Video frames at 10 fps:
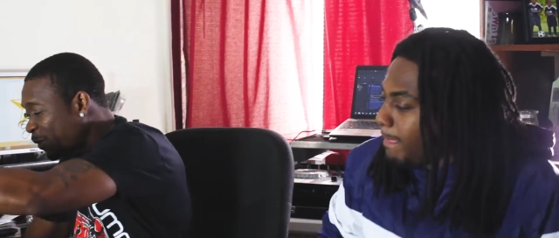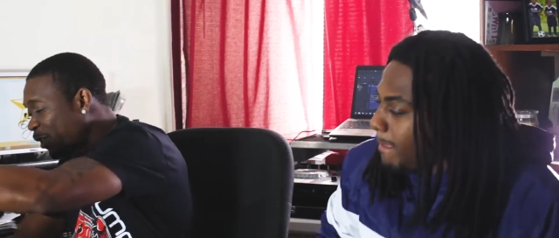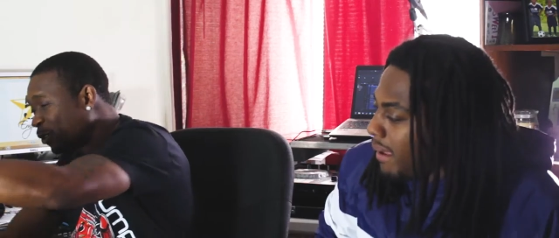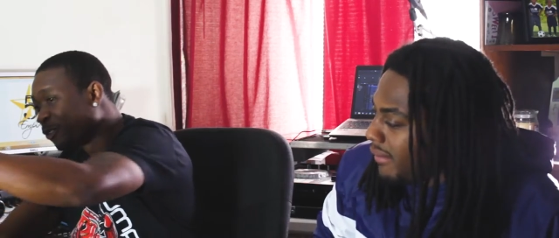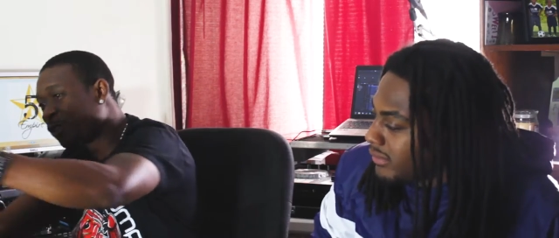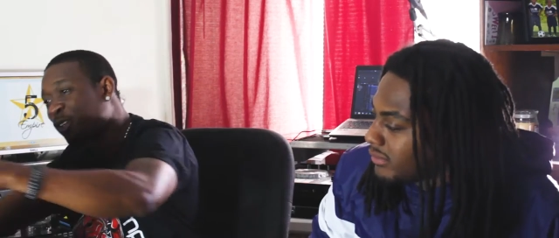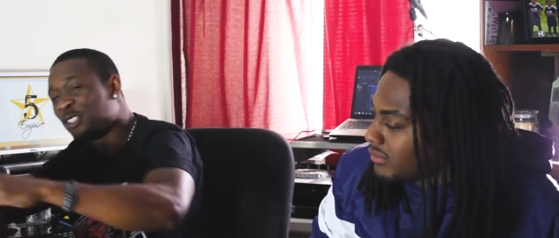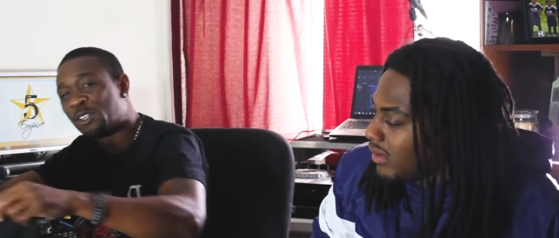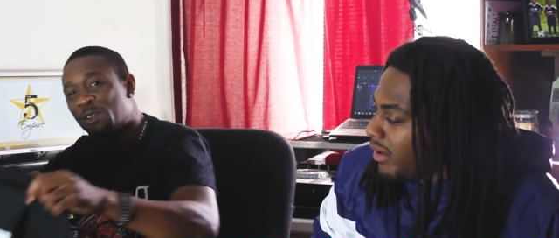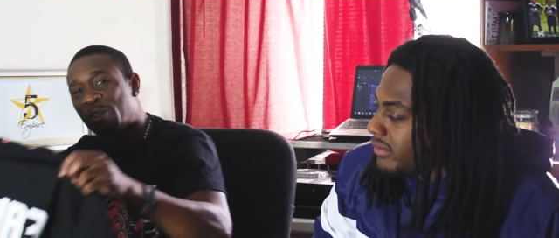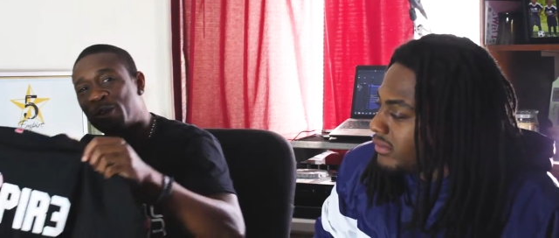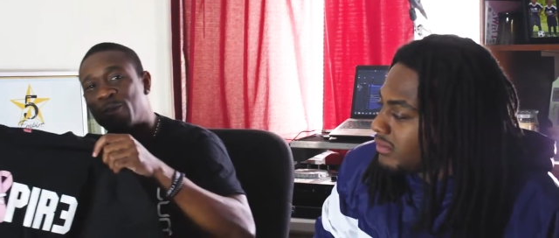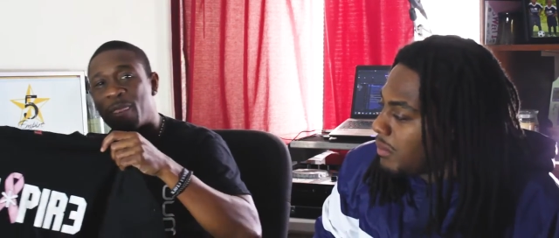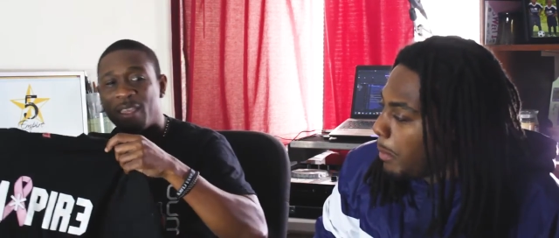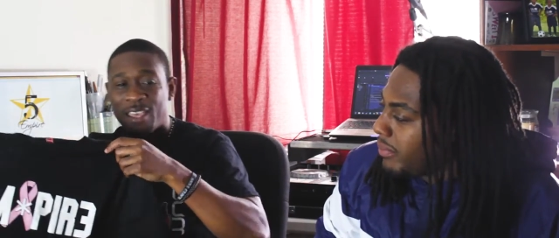Speaker 1: is my little joint, though. You
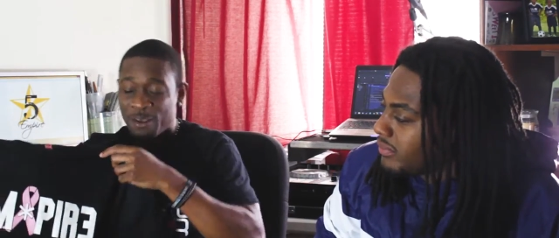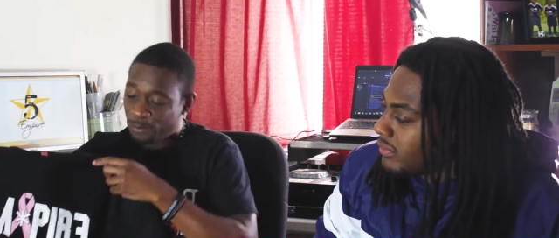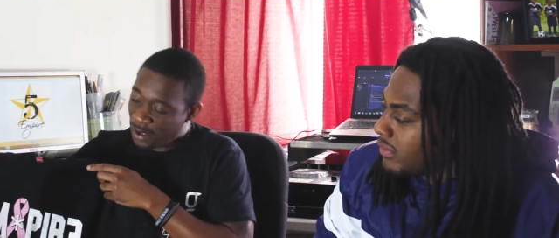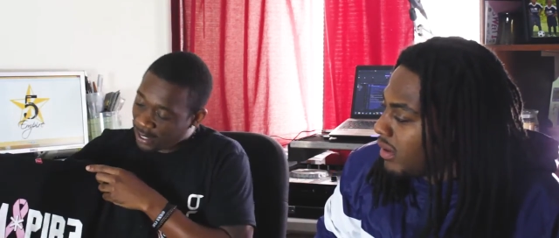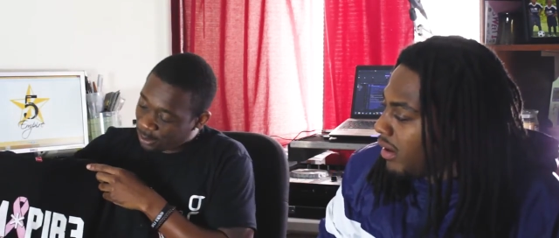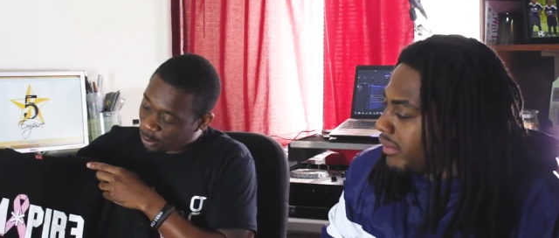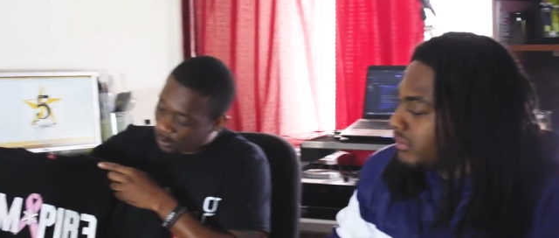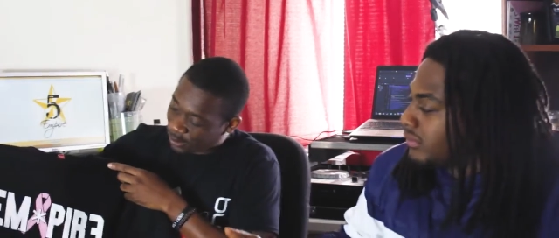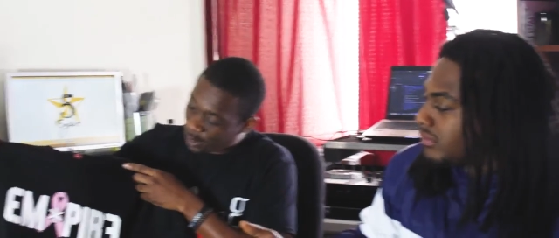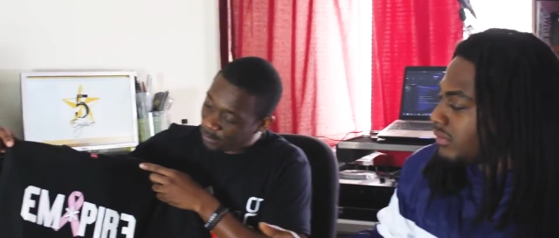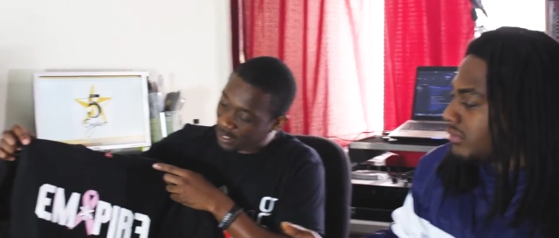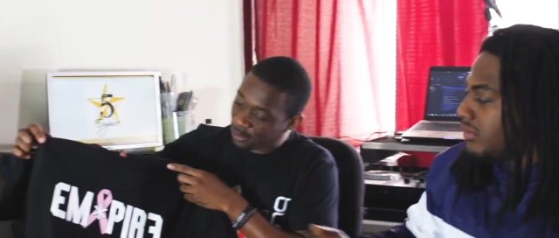know, Empire Clothing Company.